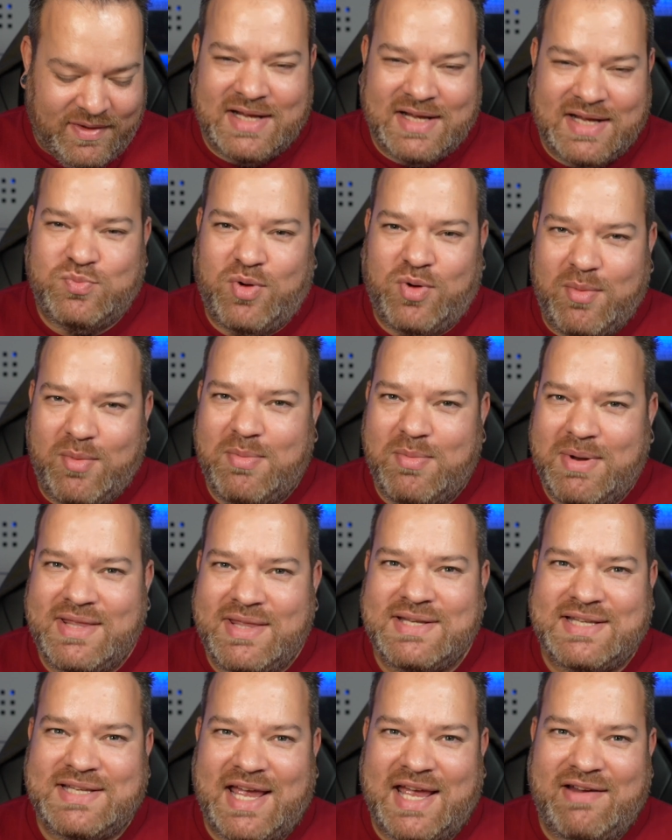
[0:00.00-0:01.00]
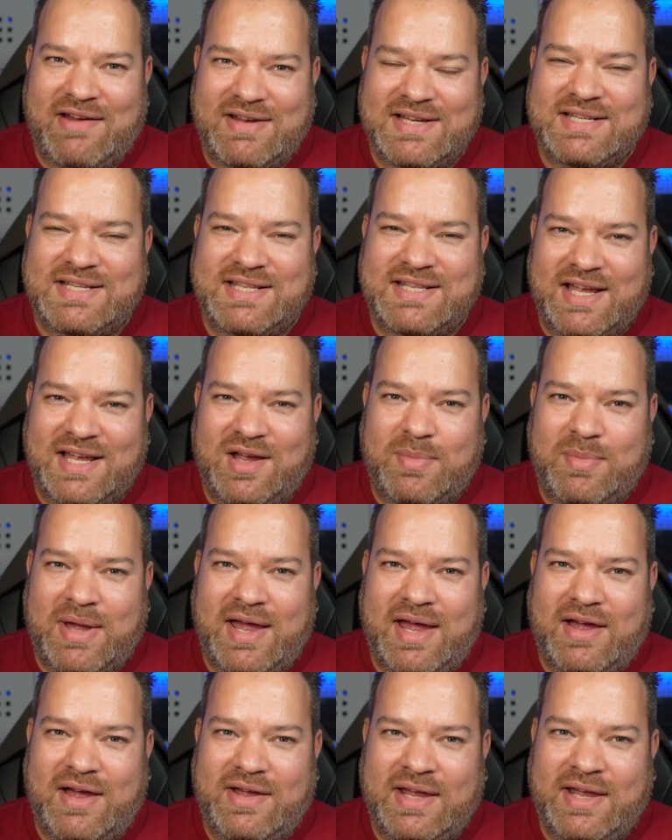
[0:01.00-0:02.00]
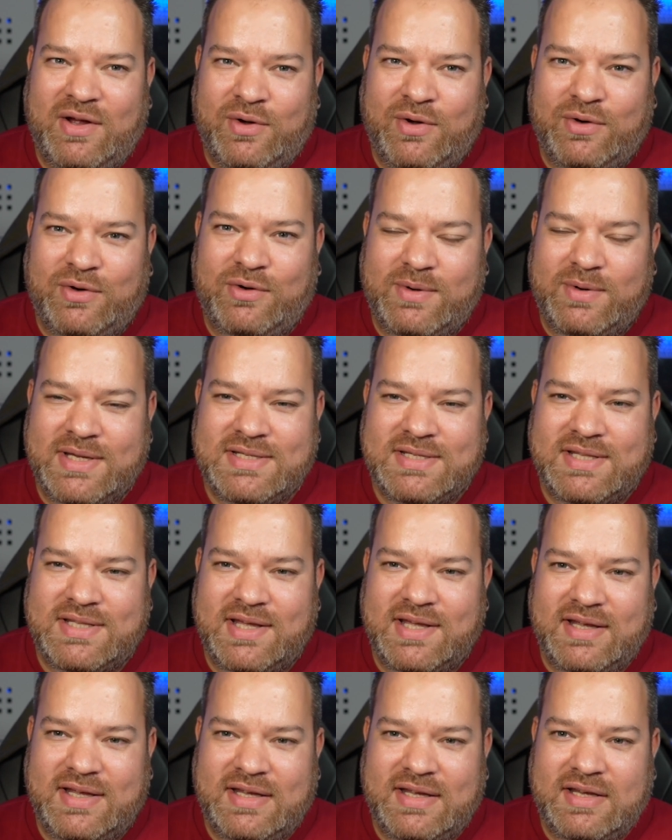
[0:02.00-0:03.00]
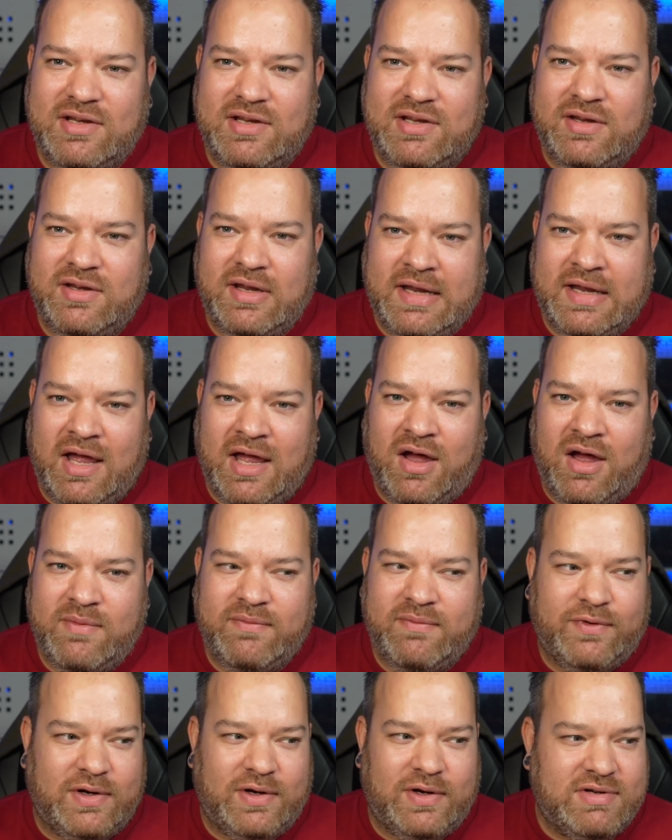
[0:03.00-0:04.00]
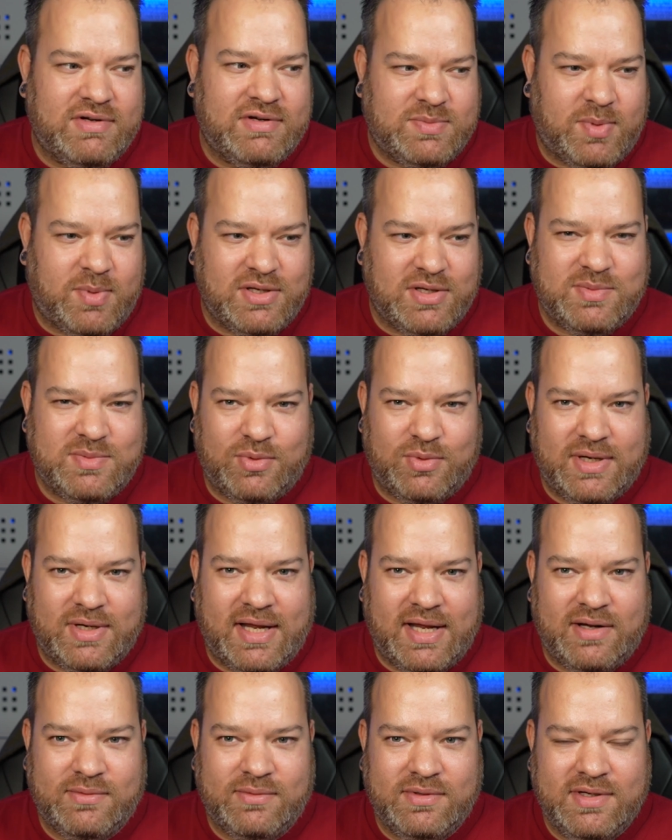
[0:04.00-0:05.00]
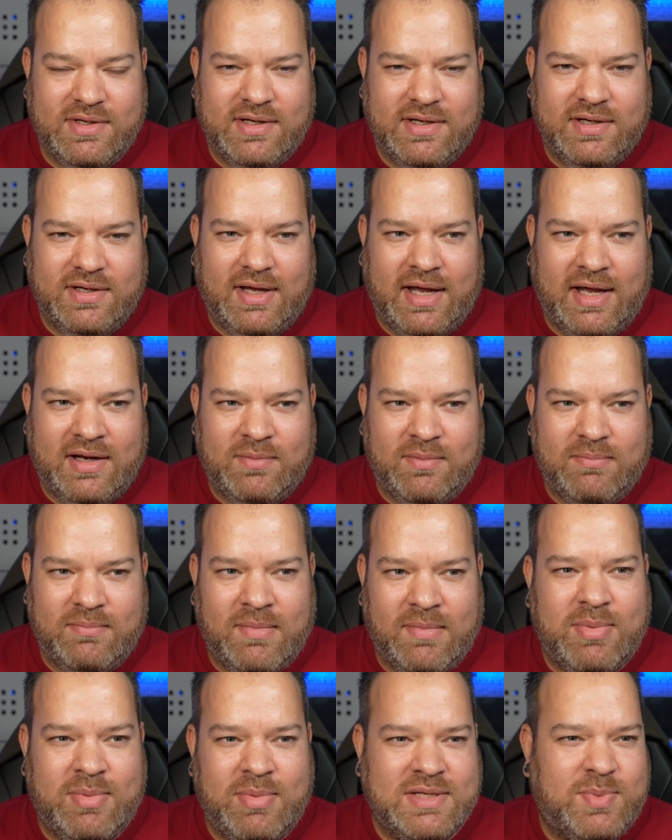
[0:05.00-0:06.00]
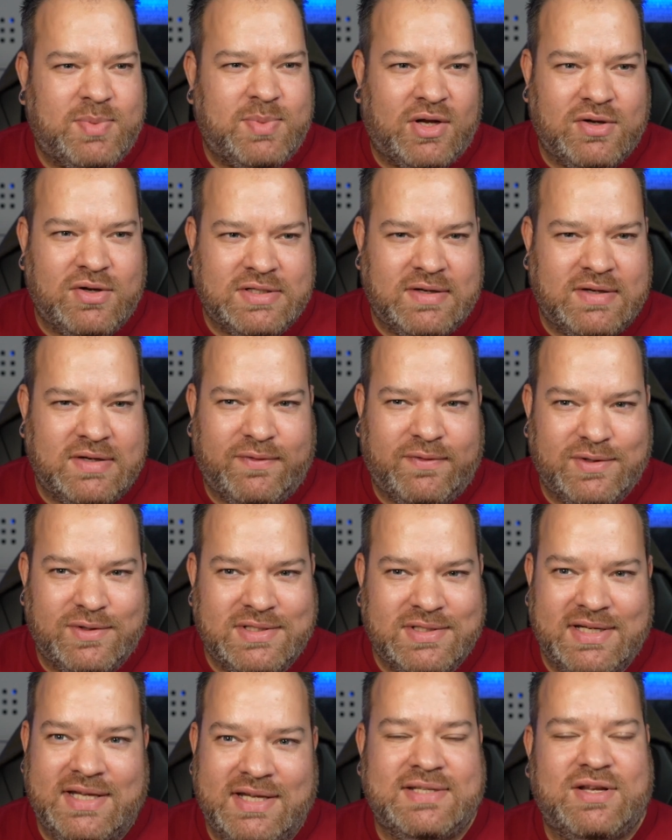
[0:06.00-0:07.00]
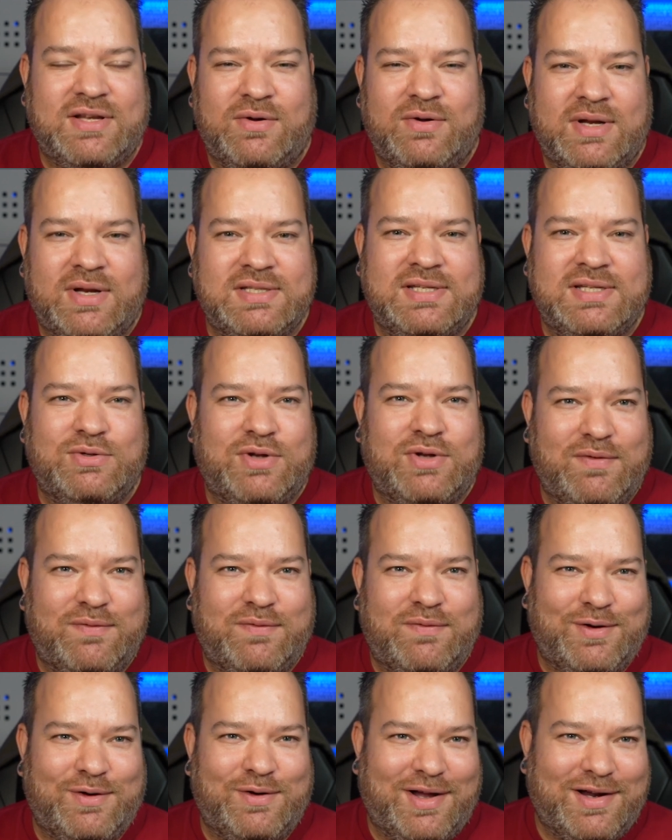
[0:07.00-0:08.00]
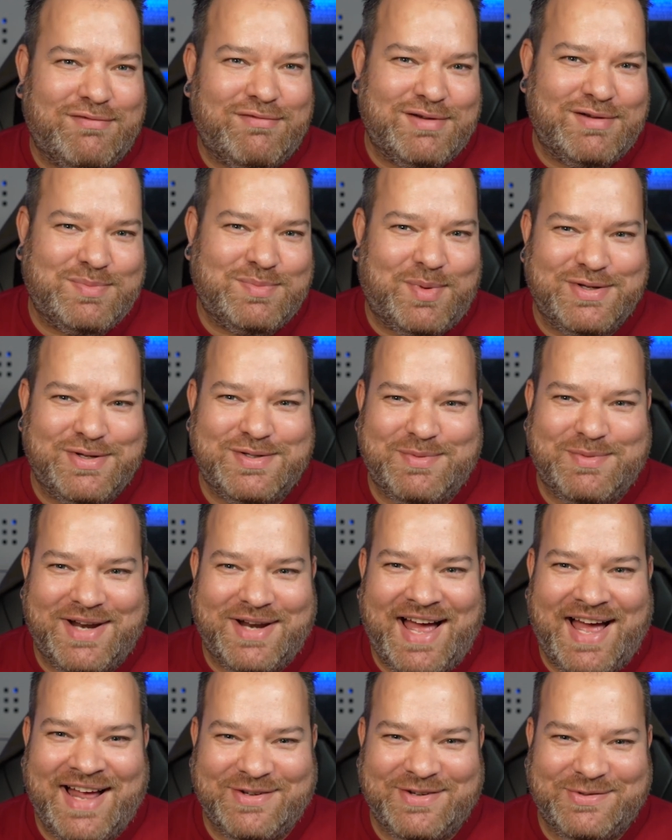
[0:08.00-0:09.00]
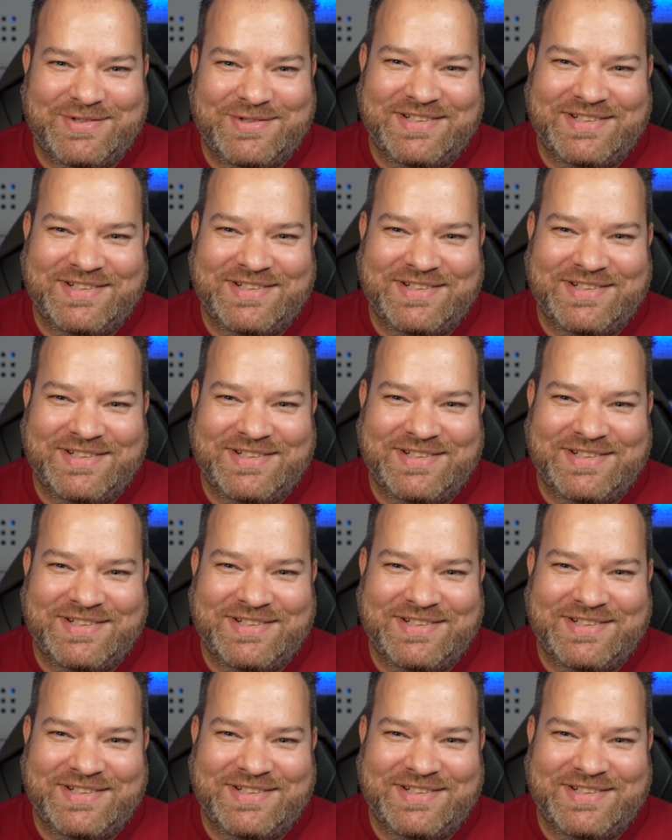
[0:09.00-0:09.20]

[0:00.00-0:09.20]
probably the scariest thing about it all is that, yeah, I'm fully responsible now. And maybe it's because at 40 years old, I still don't feel like a responsible adult.